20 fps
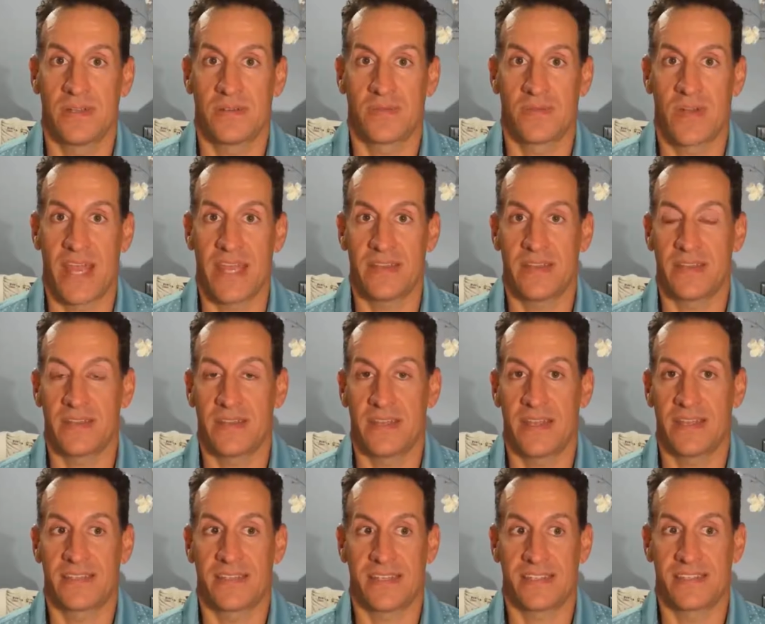right?
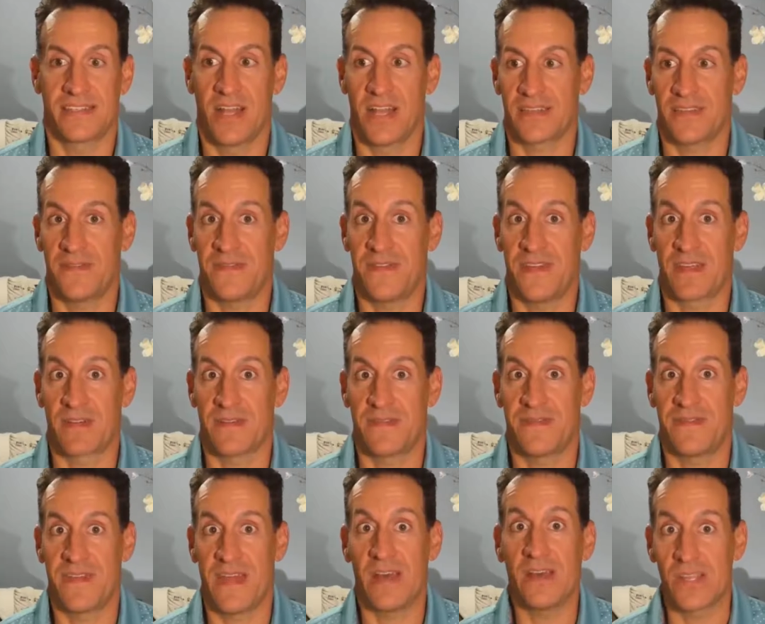It's it's not the fear of
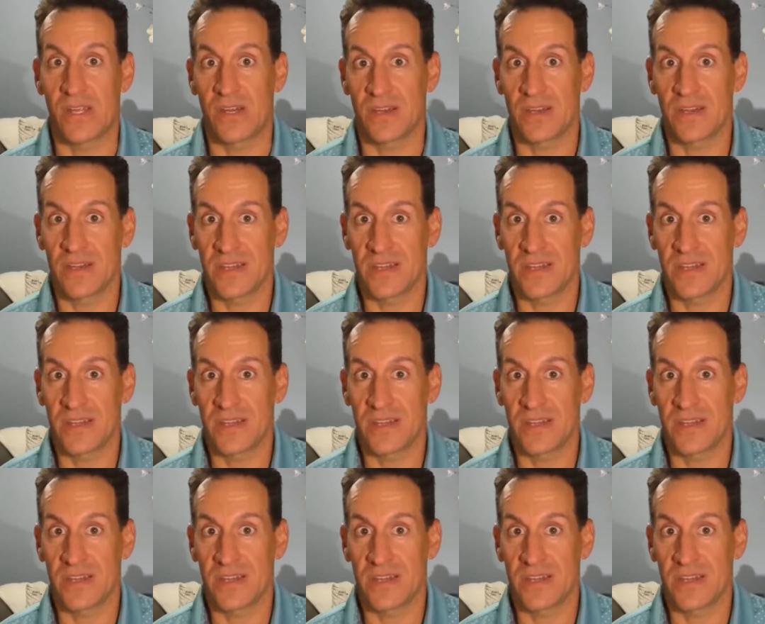failure.